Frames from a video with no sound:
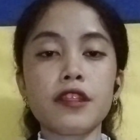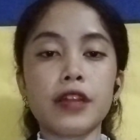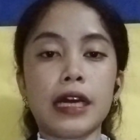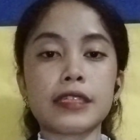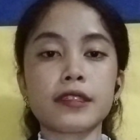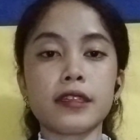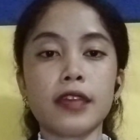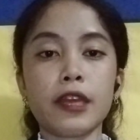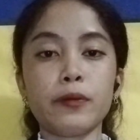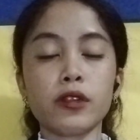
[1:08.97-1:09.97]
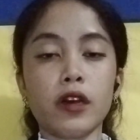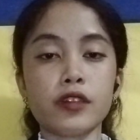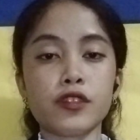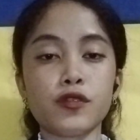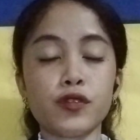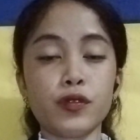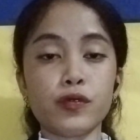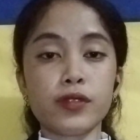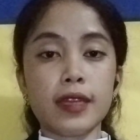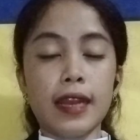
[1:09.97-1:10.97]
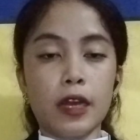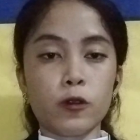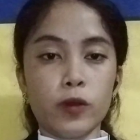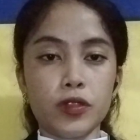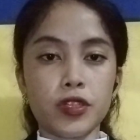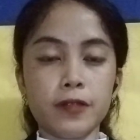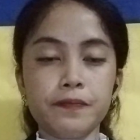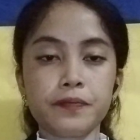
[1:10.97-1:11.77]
that enable us to use language.